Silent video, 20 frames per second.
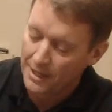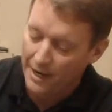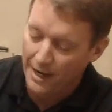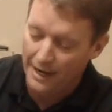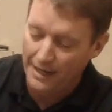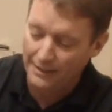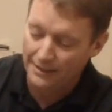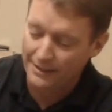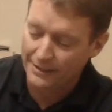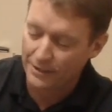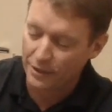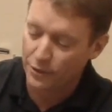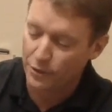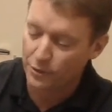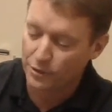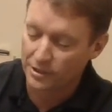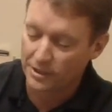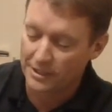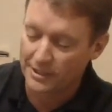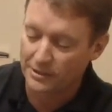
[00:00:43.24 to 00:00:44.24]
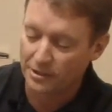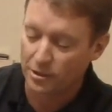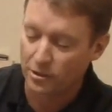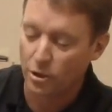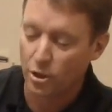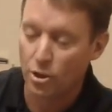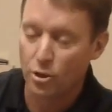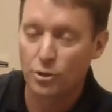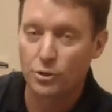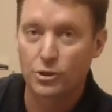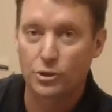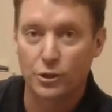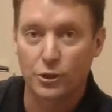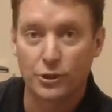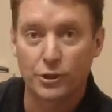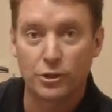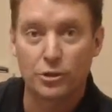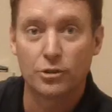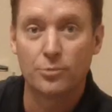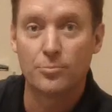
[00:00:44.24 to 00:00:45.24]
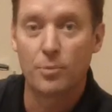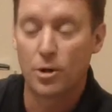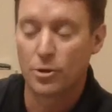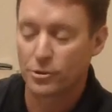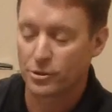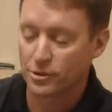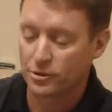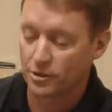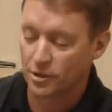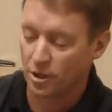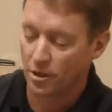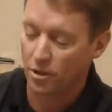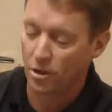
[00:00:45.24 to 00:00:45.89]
I like to use it in slow circular motions